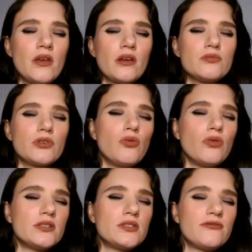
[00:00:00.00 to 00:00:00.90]
Because we're
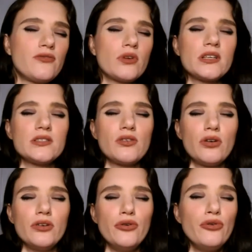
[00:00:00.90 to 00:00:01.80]
going to focus
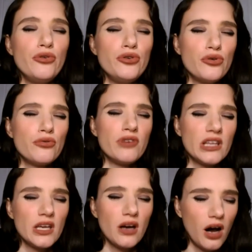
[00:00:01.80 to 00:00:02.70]
on who you
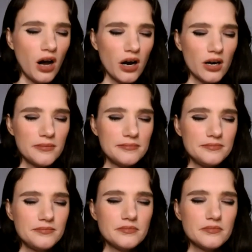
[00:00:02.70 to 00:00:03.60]
really are.
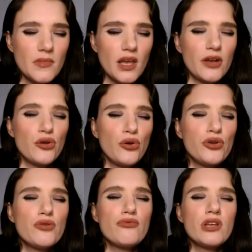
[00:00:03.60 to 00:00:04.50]
And who
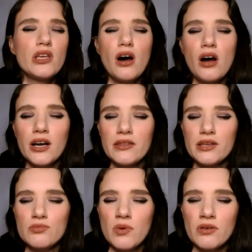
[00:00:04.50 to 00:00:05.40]
you really are in this
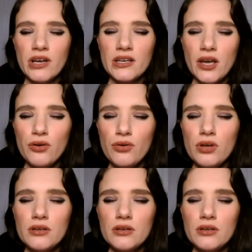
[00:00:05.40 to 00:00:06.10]
moment right now